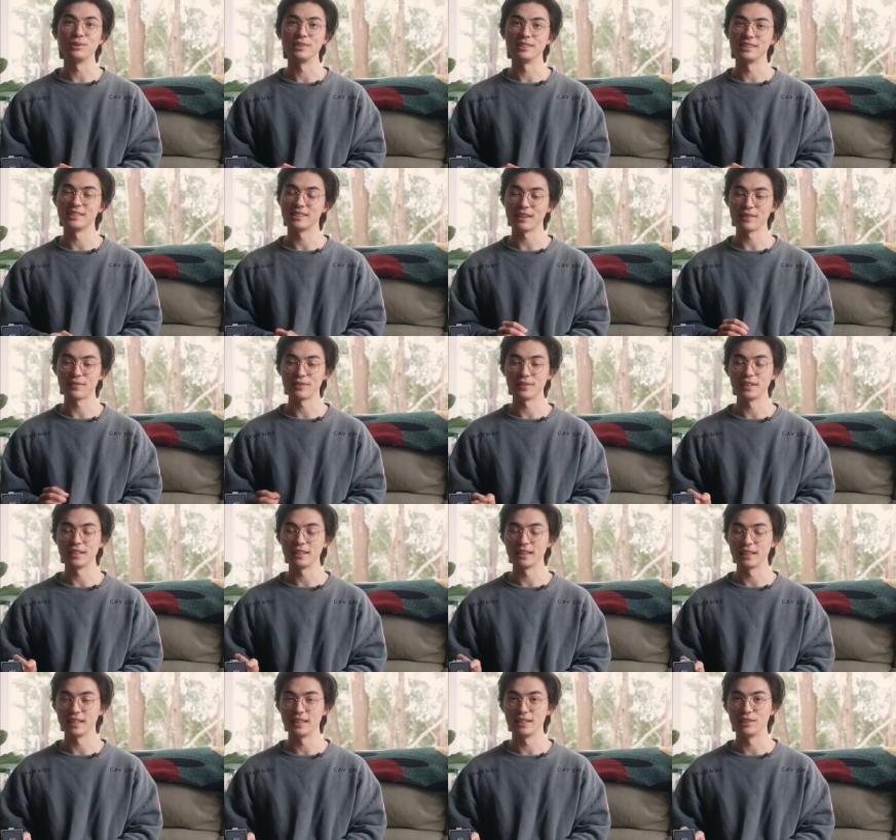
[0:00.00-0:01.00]
It's
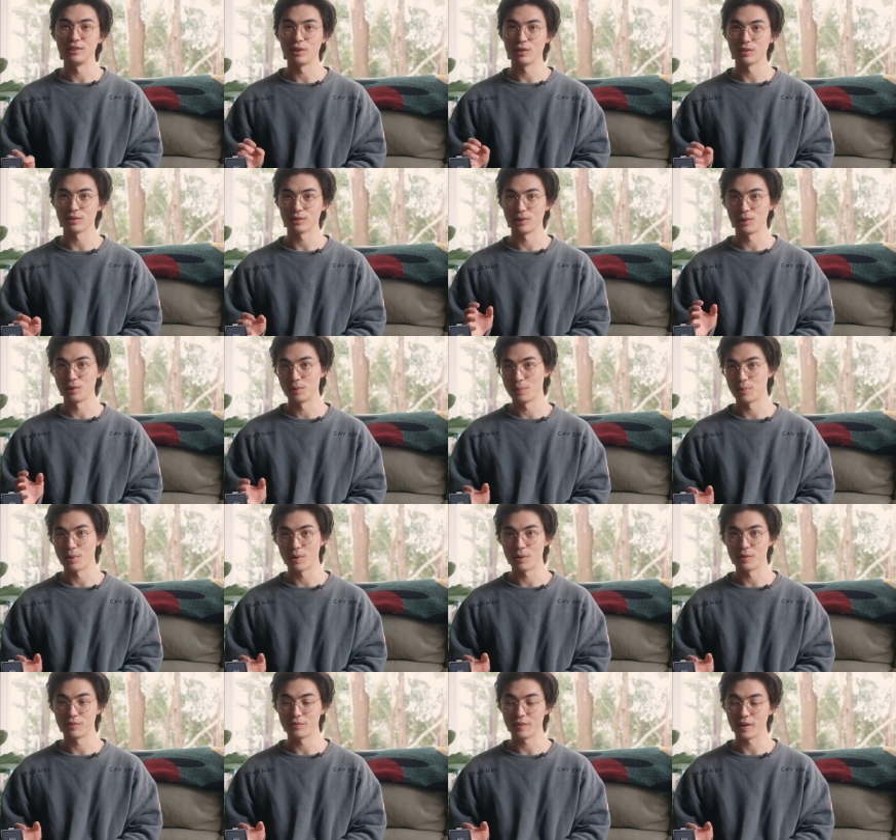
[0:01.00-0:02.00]
definitely not low
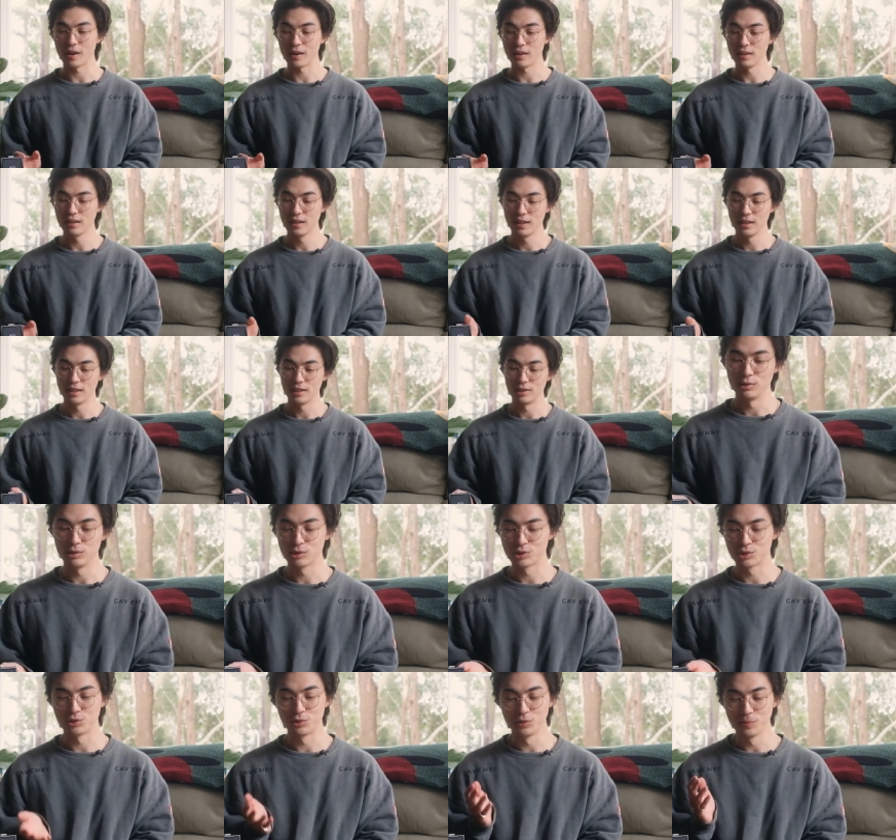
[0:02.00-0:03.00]
profile, it
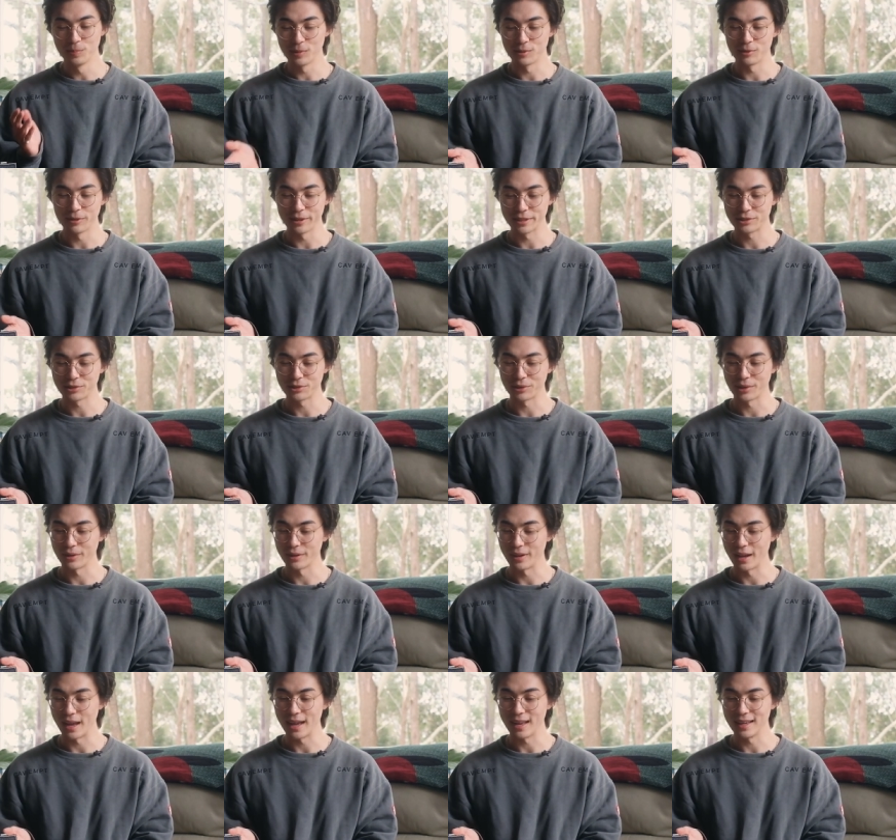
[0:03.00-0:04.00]
looks super
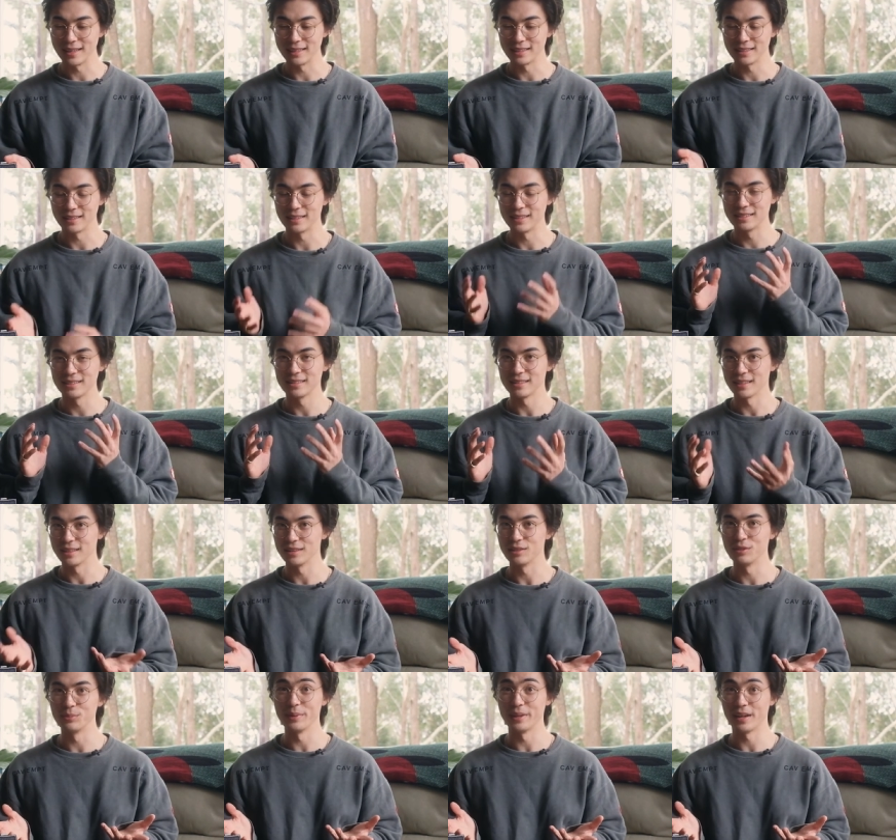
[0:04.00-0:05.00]
retro and it's a
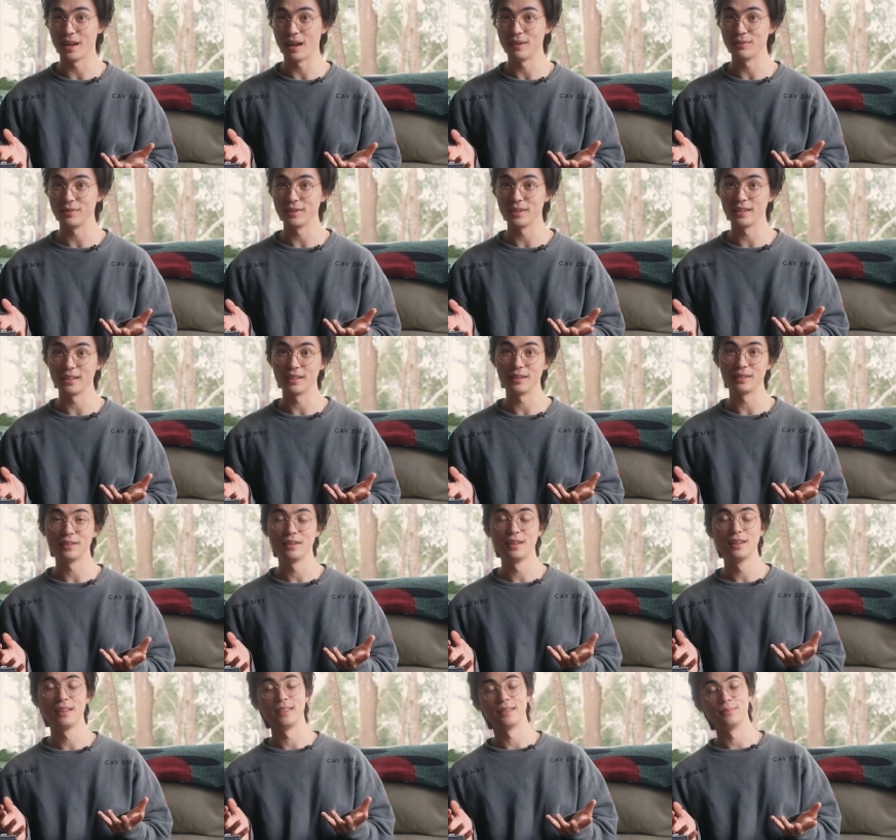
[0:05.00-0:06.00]
little bit heavier
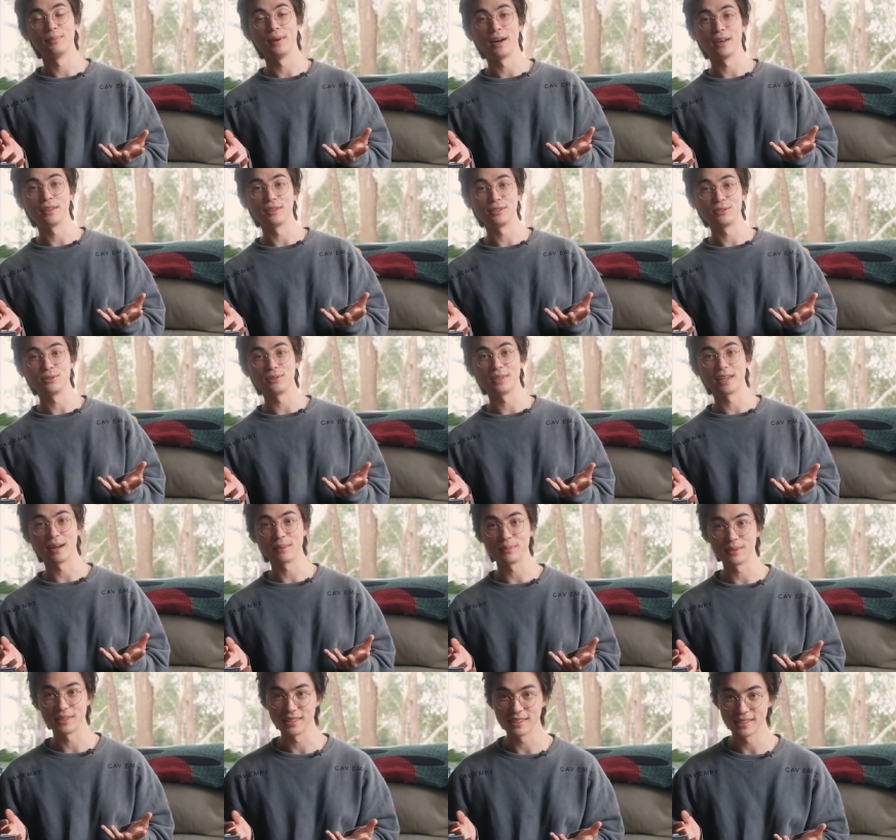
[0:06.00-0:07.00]
than my other two
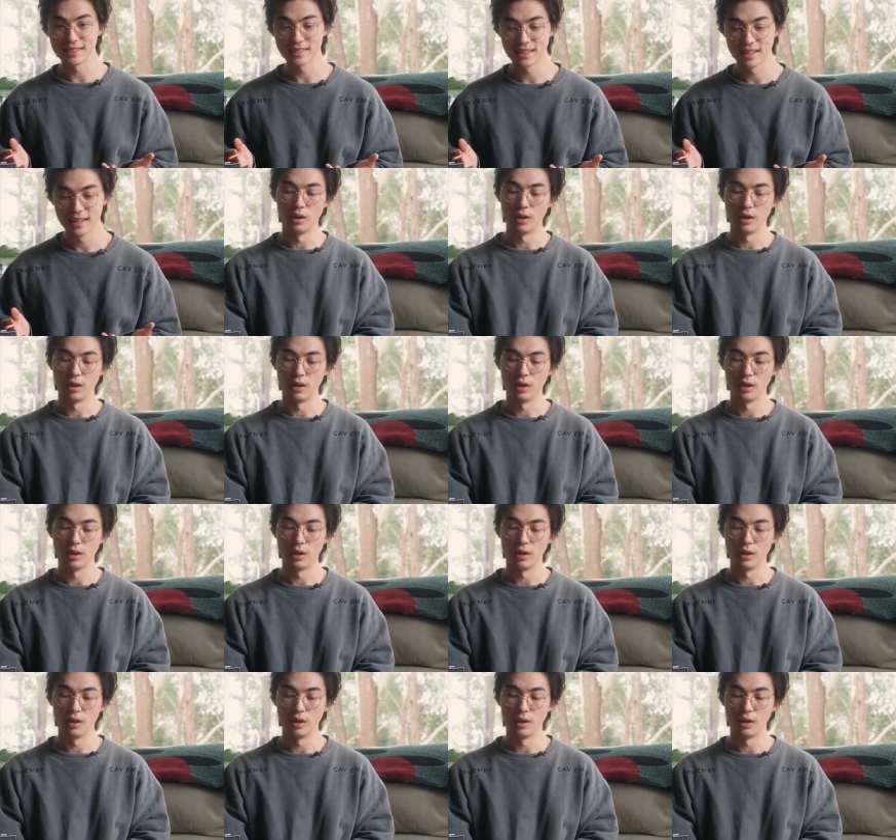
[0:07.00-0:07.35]
cameras.